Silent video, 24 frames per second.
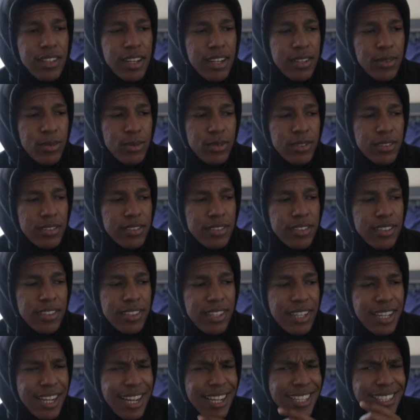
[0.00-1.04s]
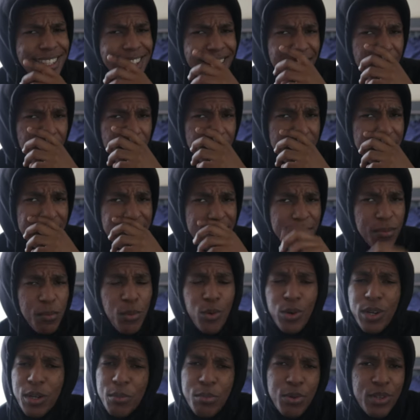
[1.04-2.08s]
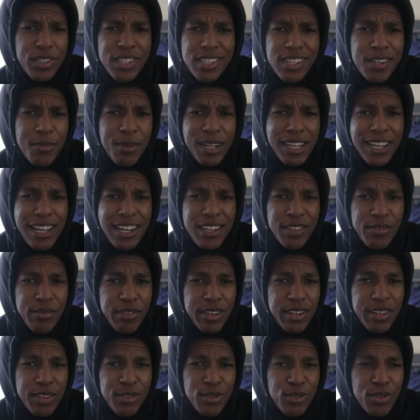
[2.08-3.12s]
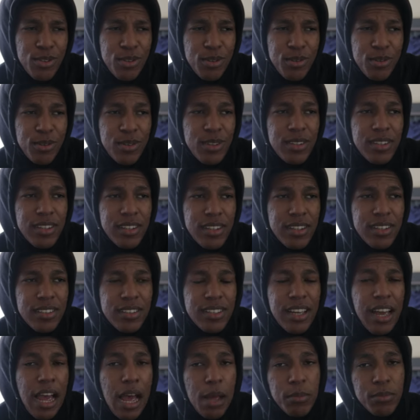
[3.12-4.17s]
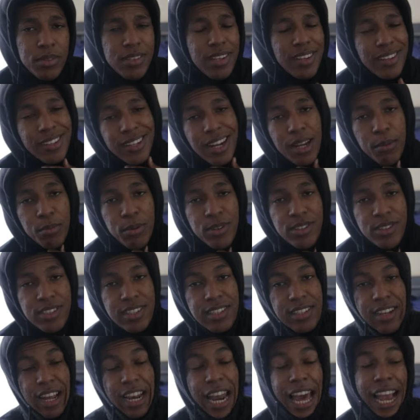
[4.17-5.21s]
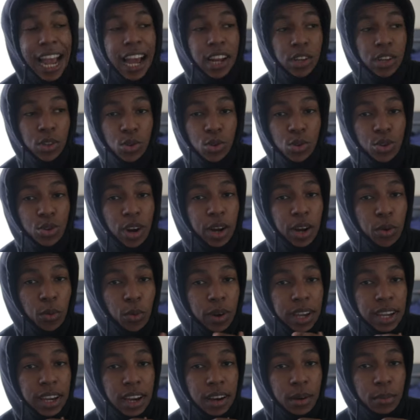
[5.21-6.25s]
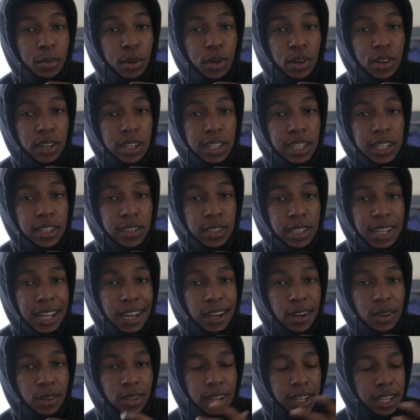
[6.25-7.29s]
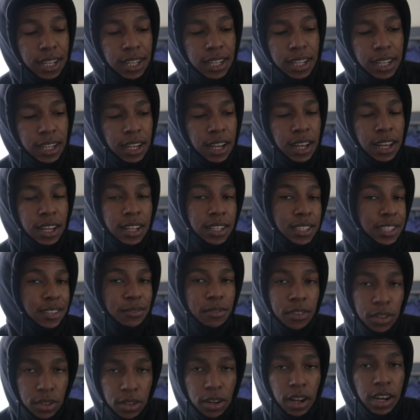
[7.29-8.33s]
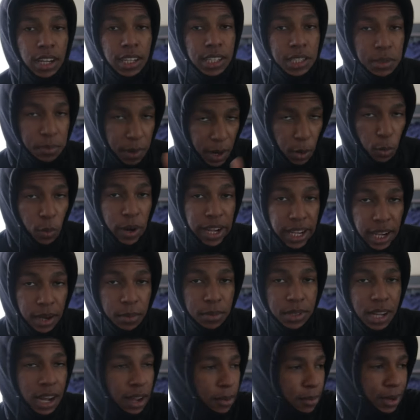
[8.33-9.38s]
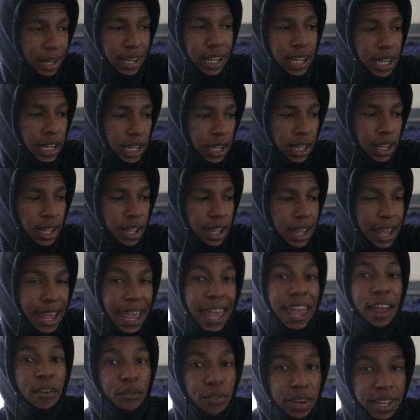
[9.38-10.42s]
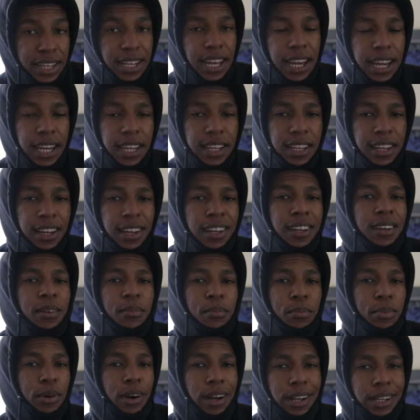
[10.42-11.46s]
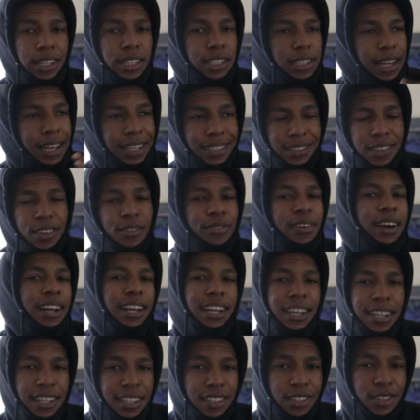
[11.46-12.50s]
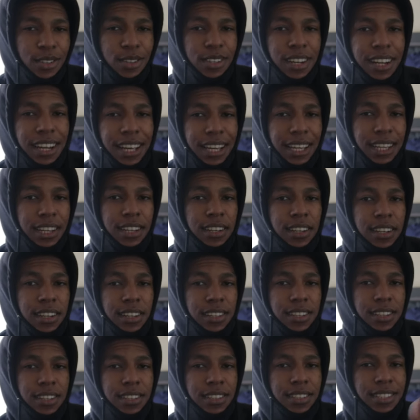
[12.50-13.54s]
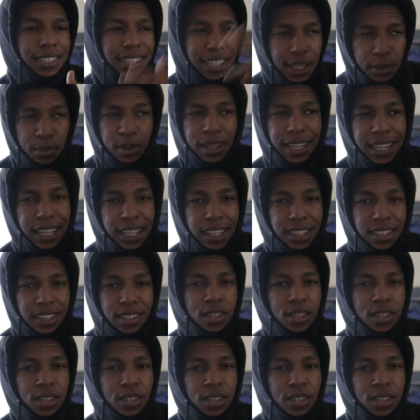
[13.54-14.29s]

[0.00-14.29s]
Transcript: I don't think I said I was a morning person in my last video, so yeah, I'm still a night person. Like, I do try and wake up earlier now. Like, 7 o'clock is my wake up time, like, every day, but I still find it easier to, like, sleep late.